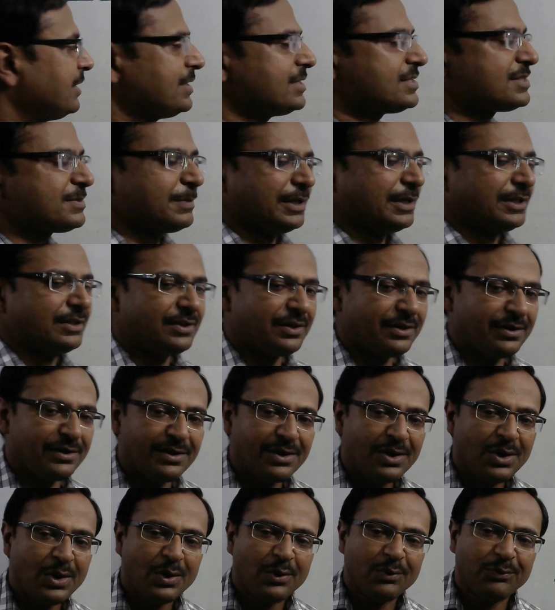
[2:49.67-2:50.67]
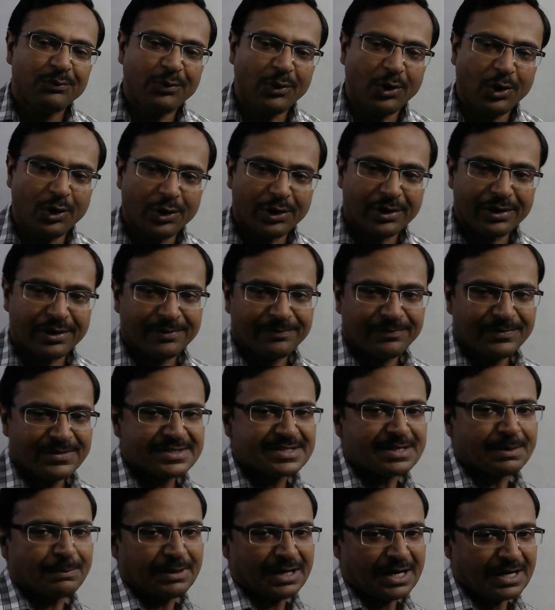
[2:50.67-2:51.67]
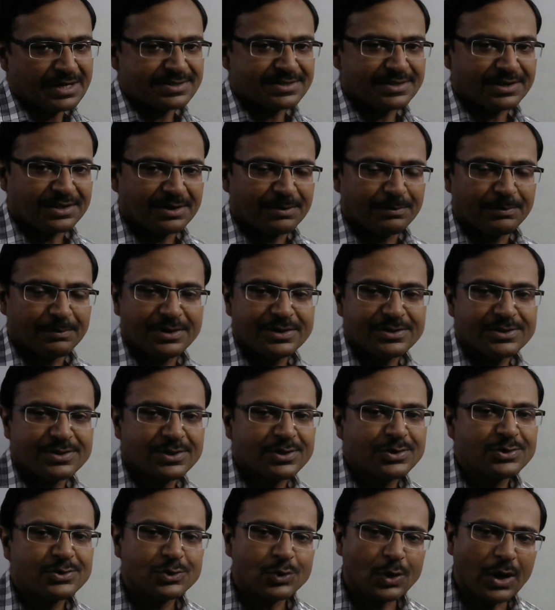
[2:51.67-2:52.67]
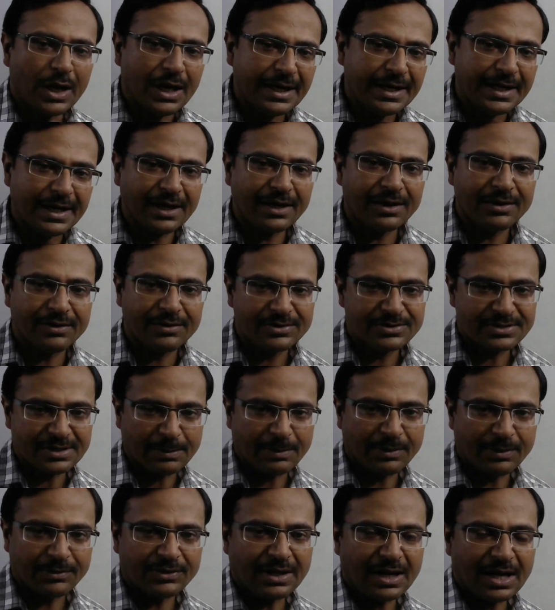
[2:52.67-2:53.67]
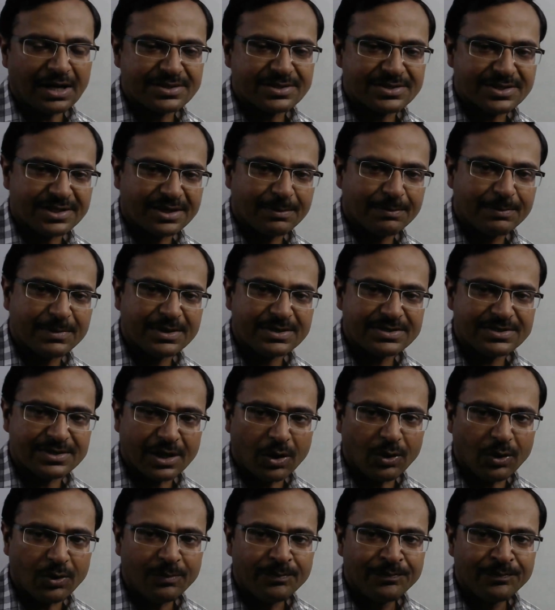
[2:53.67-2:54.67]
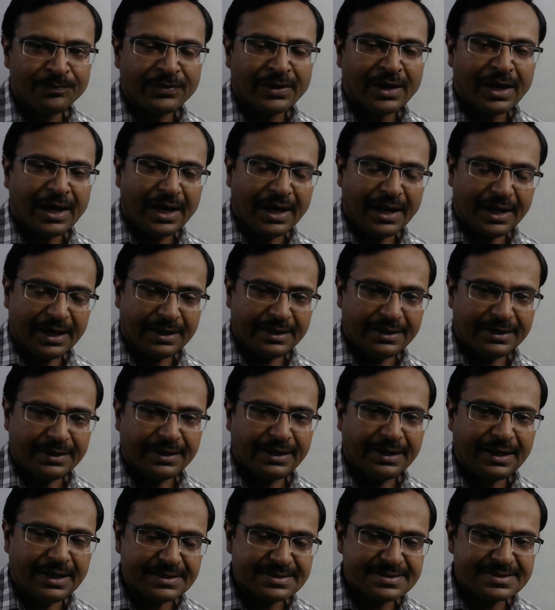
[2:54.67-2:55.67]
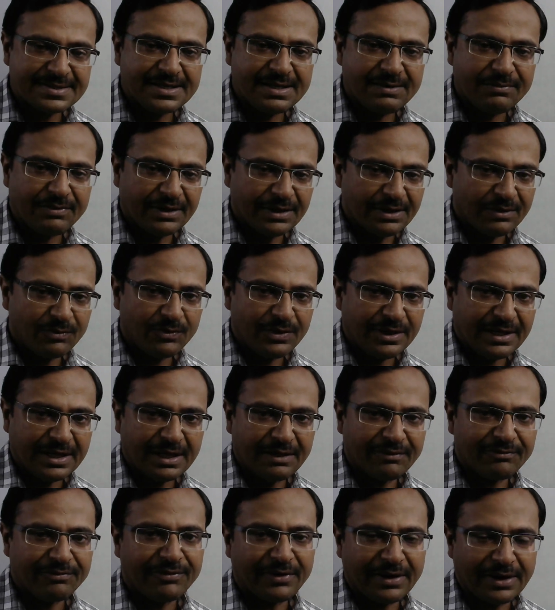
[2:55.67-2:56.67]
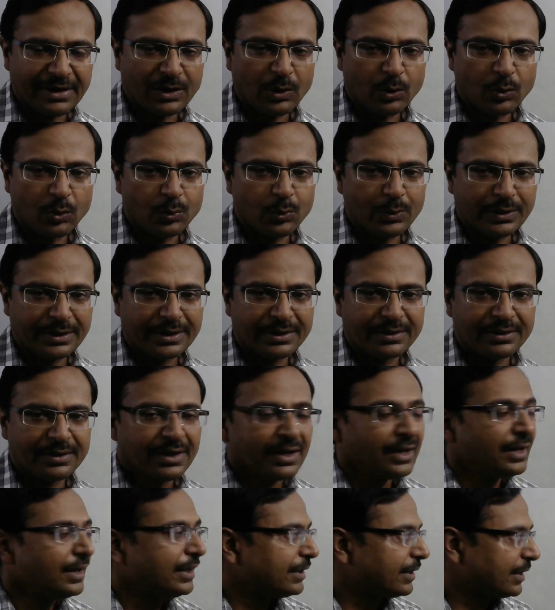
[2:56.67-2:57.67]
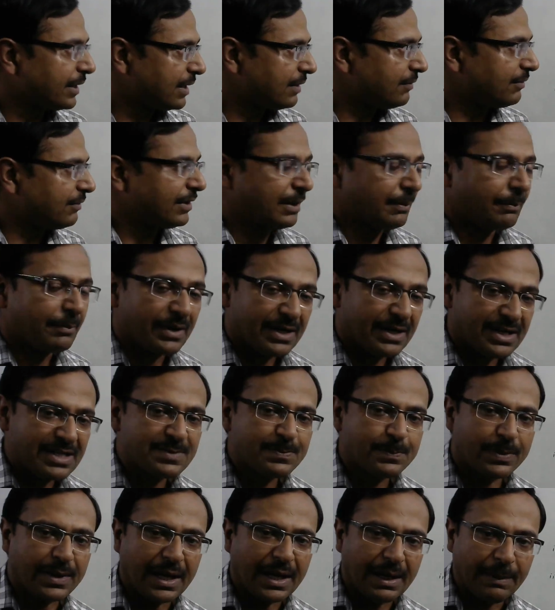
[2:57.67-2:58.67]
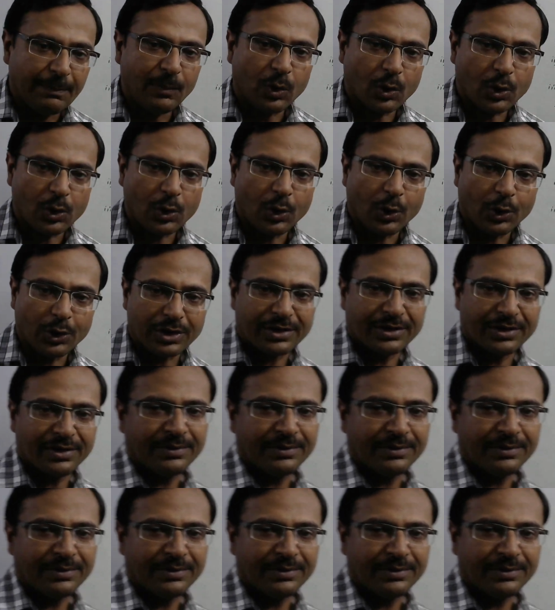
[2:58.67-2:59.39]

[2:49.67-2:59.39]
this method for some larger numbers. So I'll take some of the larger numbers now, and let's see whether we can find out whether the given number is prime or not.